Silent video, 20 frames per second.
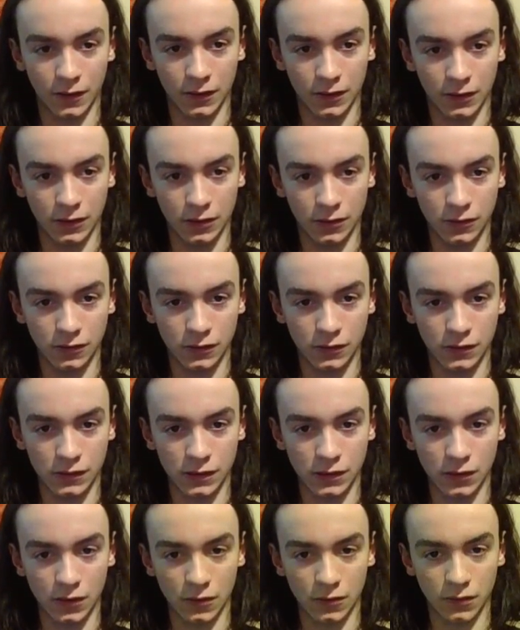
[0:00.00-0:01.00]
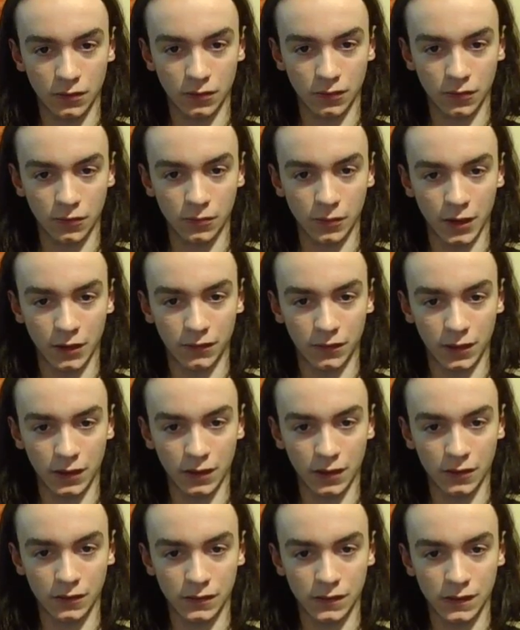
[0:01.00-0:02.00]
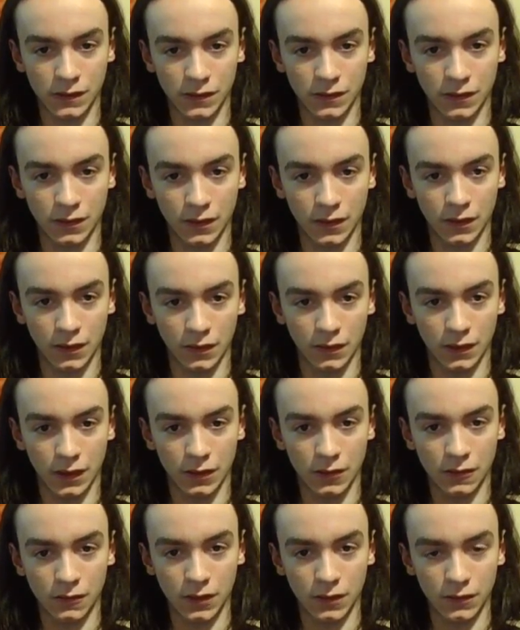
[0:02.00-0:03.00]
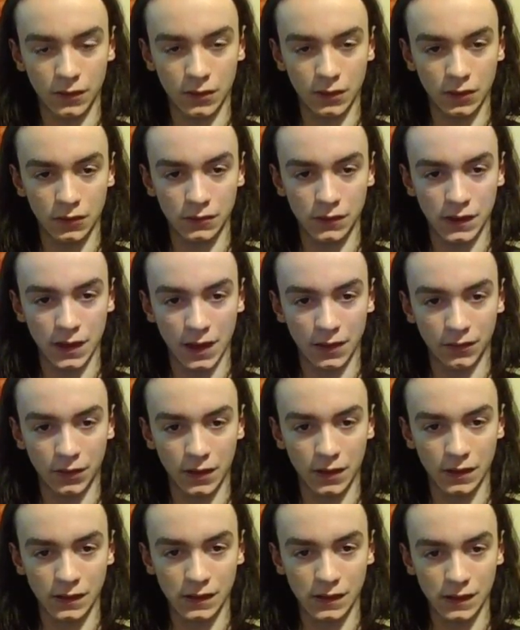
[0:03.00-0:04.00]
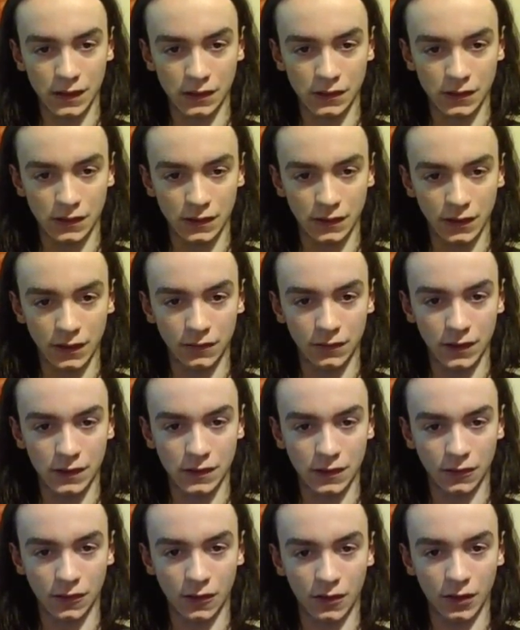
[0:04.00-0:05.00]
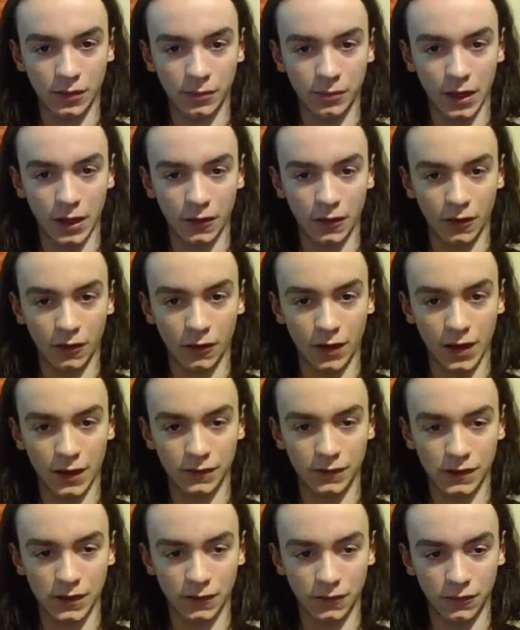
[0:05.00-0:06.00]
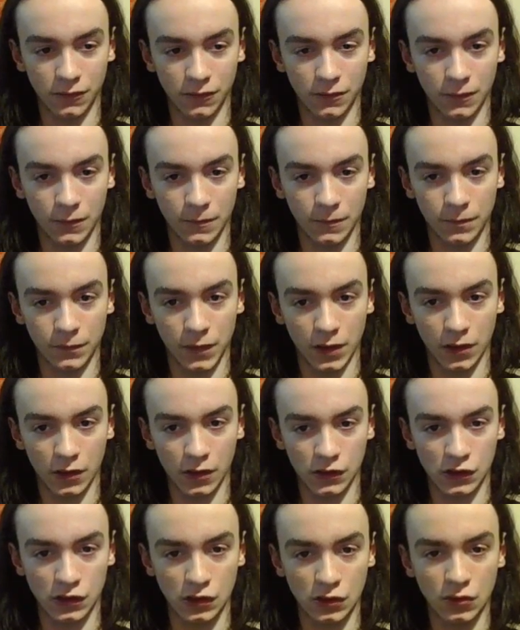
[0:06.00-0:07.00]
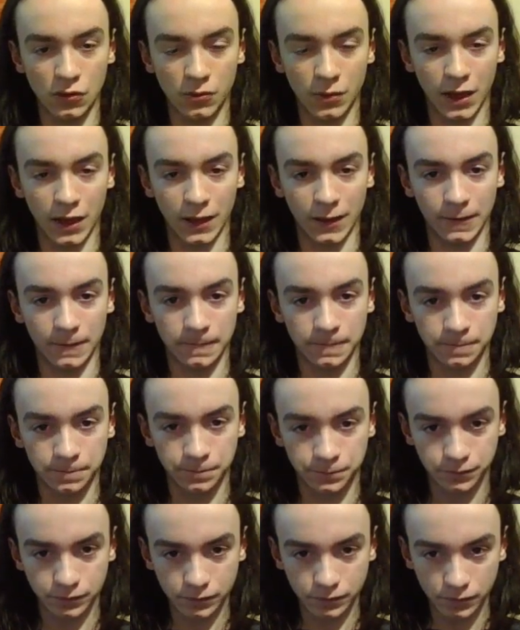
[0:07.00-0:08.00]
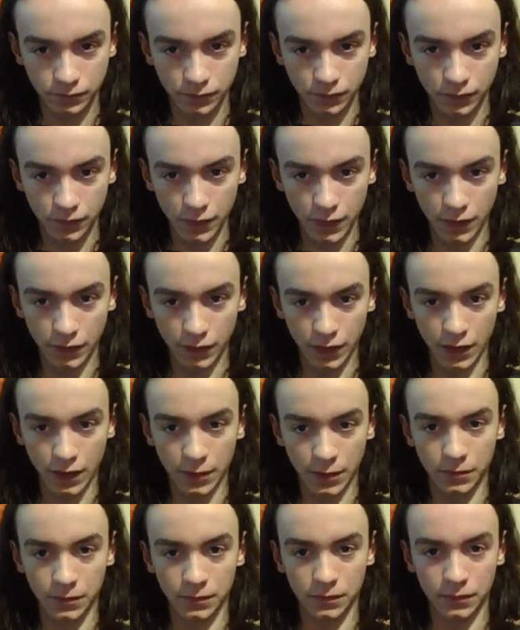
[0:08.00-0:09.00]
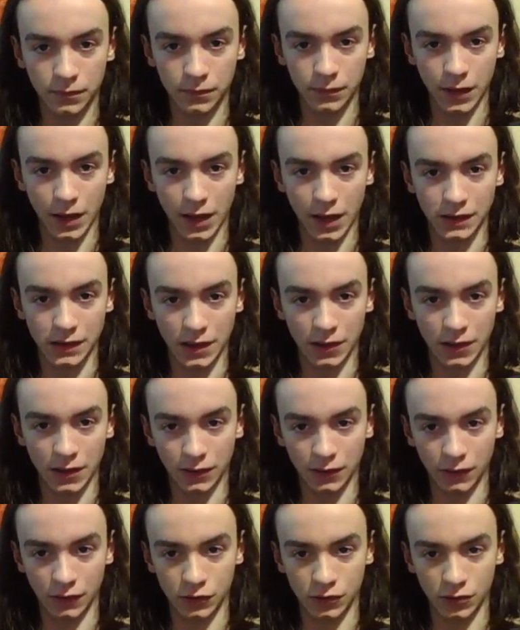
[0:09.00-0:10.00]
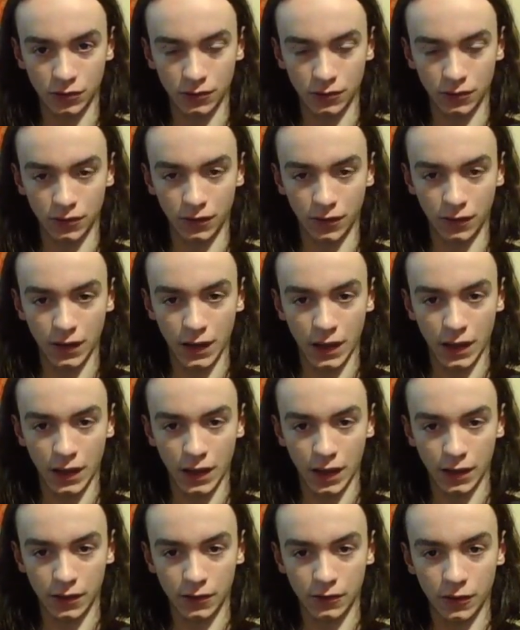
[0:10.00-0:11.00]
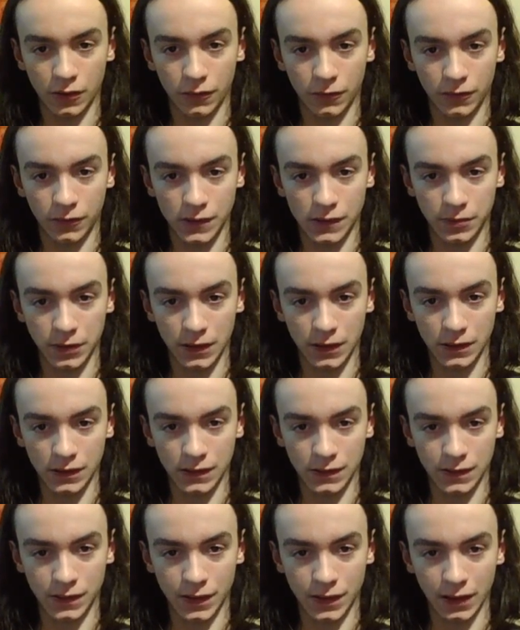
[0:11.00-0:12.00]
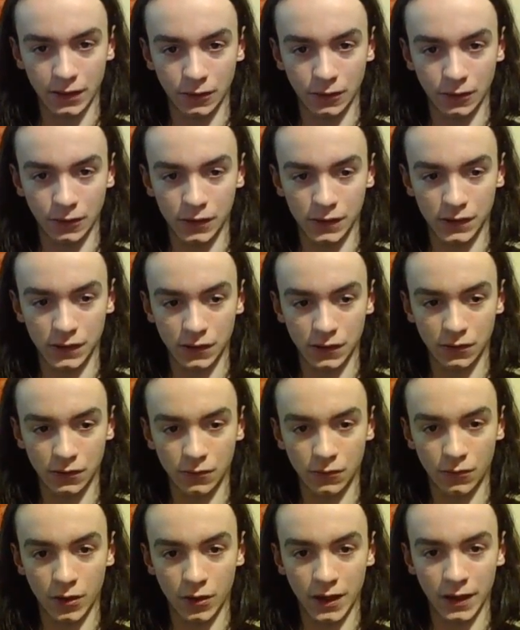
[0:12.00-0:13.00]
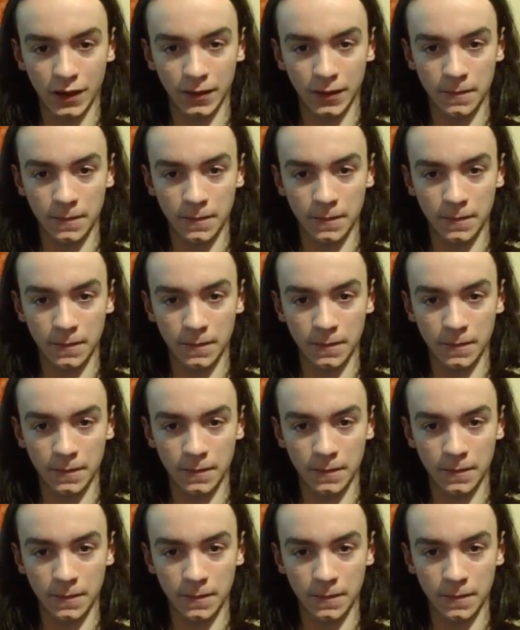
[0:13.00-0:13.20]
you could just go through my videos. They don't even use evidence. They just leave these long paragraphs of assuming that I'm not telling the truth. I don't know if it's because I look a certain way,